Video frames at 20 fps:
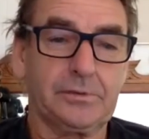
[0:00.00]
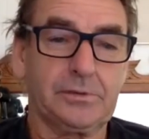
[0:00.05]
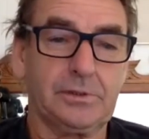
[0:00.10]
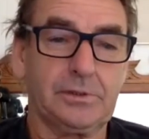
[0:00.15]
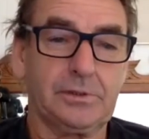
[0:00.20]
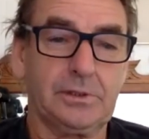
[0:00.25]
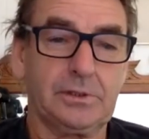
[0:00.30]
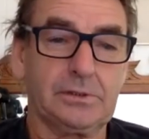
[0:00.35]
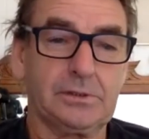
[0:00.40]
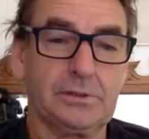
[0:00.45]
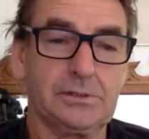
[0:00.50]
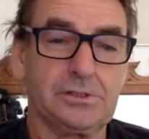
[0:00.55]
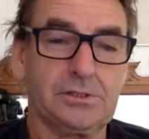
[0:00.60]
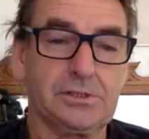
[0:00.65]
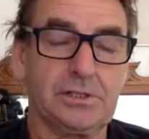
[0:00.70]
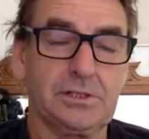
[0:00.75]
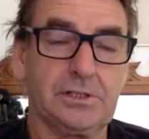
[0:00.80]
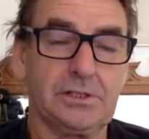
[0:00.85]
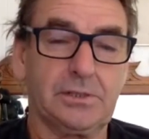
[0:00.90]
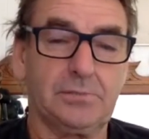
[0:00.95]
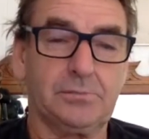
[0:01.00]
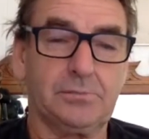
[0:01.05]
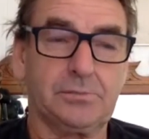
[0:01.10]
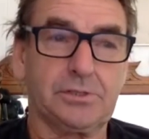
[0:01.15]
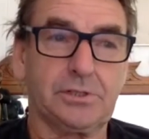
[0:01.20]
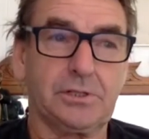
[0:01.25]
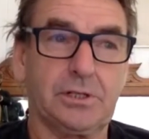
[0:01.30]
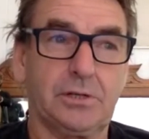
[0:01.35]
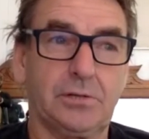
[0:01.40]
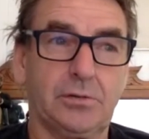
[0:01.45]
At Sydney
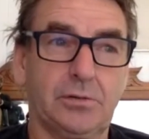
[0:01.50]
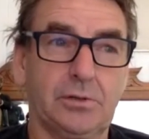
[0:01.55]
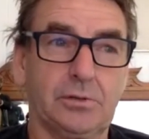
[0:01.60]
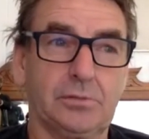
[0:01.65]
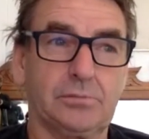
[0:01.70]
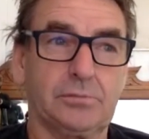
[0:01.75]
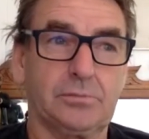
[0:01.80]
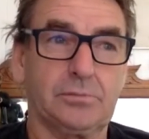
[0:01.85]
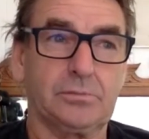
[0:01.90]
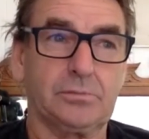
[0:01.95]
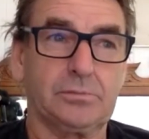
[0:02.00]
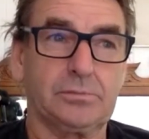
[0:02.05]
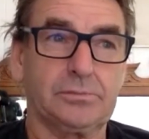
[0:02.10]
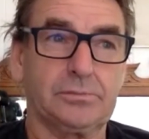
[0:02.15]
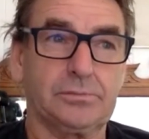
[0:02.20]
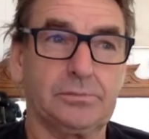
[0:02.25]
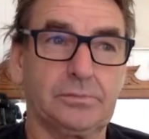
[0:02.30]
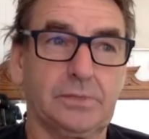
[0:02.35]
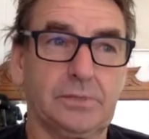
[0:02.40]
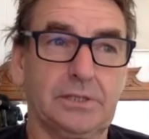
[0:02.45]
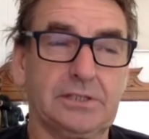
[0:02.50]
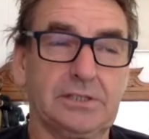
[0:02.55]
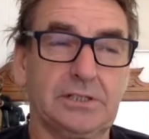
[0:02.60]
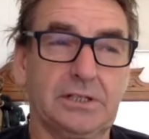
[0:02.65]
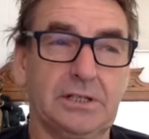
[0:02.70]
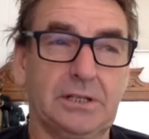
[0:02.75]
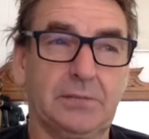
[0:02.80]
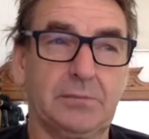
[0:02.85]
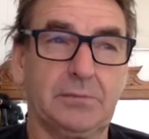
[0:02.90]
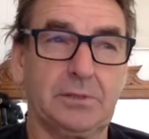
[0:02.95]
City were a
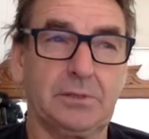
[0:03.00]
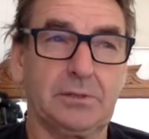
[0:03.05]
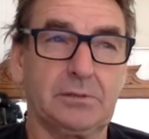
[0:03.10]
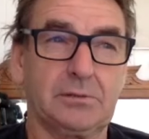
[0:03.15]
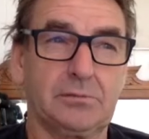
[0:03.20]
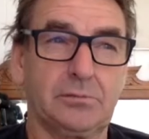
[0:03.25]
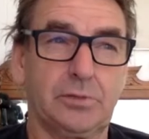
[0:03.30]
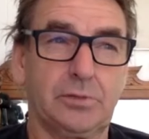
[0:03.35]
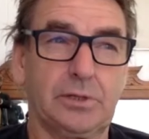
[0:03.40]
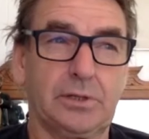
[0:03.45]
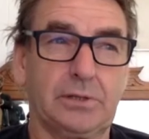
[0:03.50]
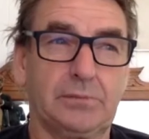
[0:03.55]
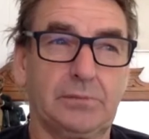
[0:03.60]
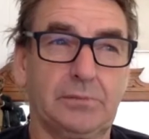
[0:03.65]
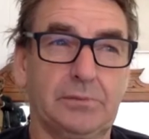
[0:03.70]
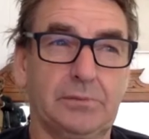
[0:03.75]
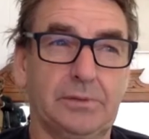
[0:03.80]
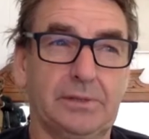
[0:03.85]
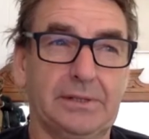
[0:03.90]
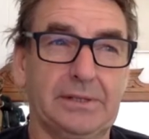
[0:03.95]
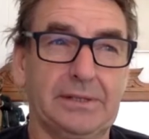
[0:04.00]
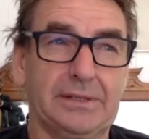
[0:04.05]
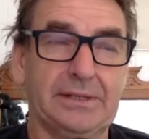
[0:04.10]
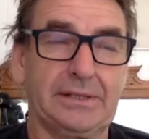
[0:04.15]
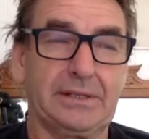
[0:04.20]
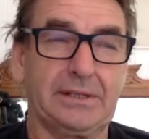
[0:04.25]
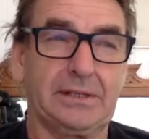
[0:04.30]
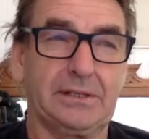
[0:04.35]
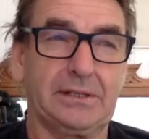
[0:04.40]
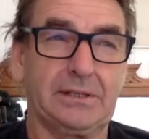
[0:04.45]
team where
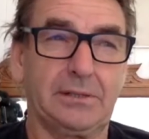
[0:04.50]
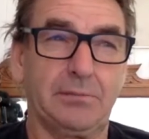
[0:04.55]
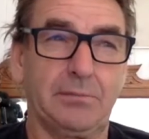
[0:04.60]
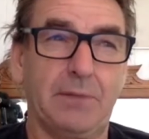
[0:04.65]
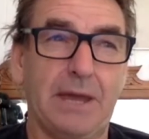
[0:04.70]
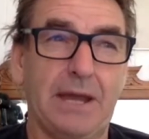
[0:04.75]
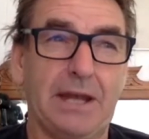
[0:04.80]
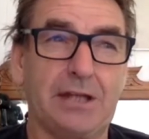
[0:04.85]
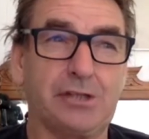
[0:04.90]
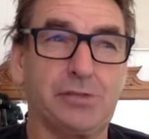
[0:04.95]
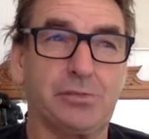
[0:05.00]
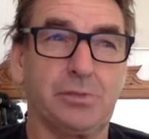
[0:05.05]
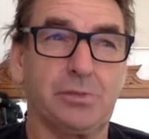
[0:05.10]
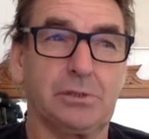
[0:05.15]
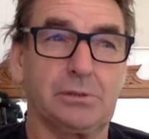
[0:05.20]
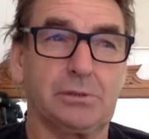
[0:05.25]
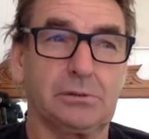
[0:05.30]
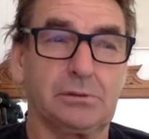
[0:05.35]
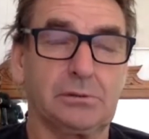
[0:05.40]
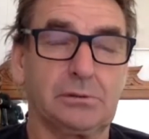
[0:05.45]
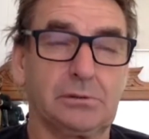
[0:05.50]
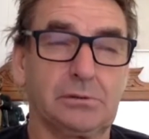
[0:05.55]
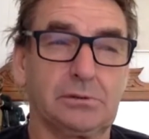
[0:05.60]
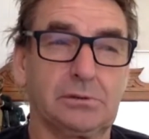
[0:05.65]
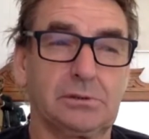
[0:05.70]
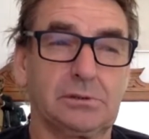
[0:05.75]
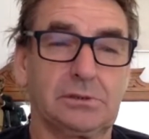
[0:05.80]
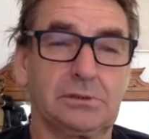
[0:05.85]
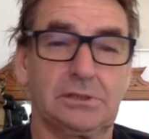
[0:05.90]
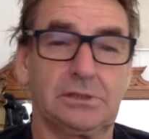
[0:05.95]
the management
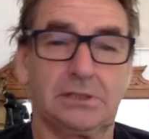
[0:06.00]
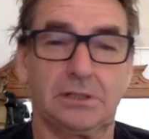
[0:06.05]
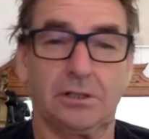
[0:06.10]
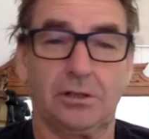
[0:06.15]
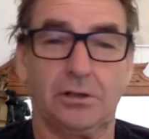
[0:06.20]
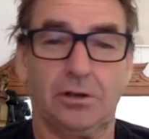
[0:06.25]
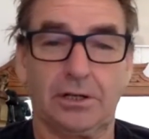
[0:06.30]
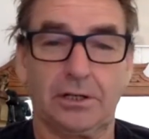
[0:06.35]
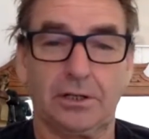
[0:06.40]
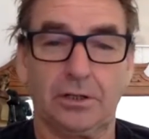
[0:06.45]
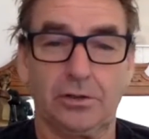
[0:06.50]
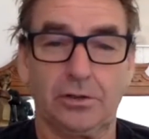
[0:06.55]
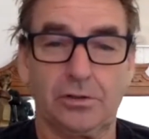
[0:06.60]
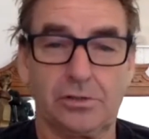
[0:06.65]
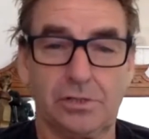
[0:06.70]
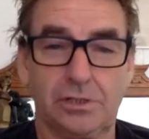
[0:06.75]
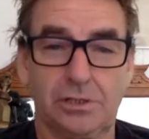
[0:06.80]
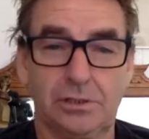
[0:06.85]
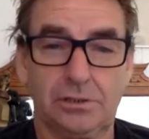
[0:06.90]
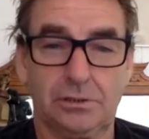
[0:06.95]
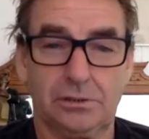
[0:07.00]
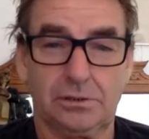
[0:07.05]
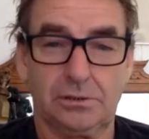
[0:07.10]
didn't like losing.